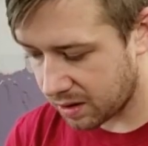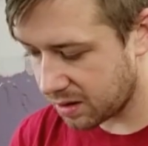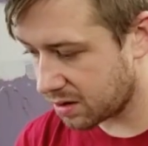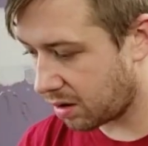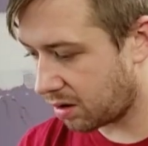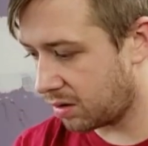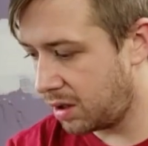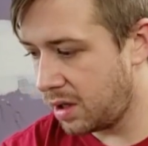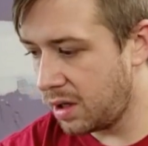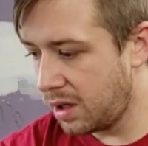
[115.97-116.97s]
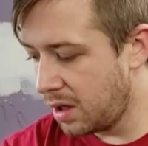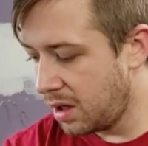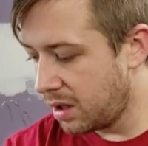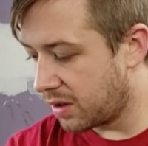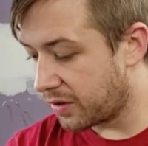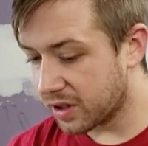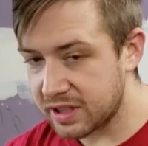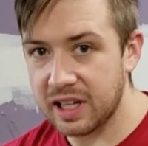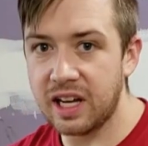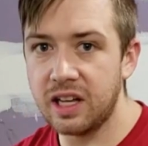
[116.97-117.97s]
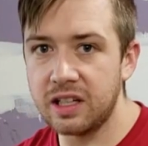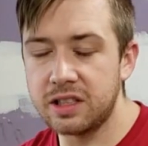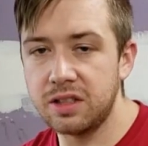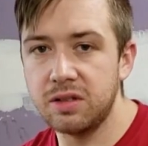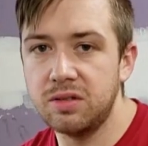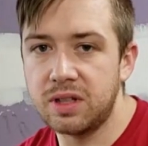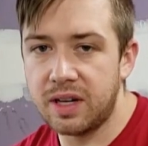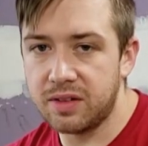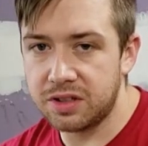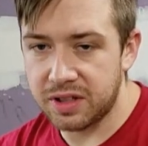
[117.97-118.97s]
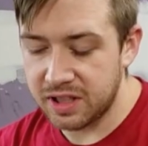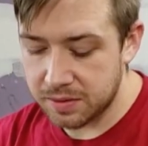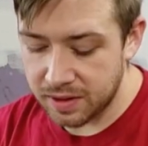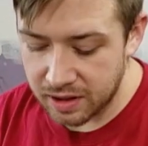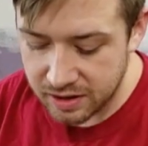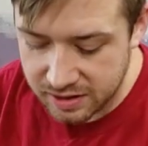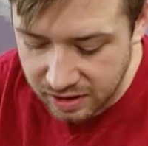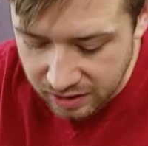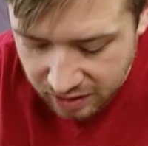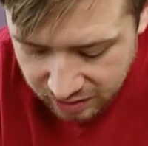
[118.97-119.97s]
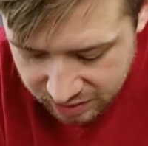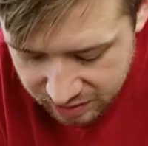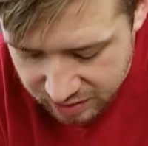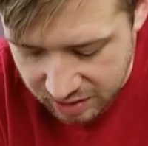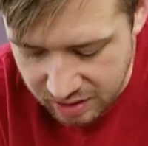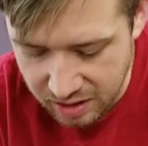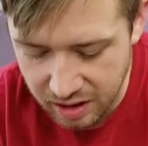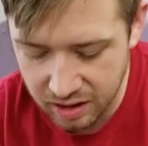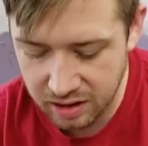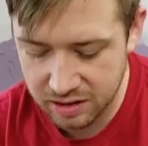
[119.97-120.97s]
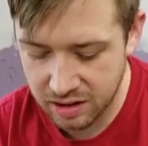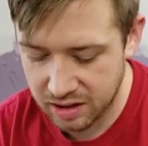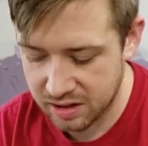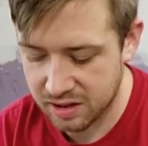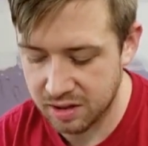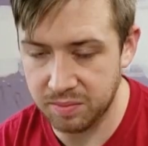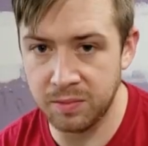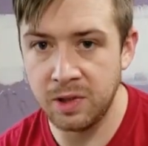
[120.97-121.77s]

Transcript: So the first thing I like to do whenever transplanting seedlings, I like to get some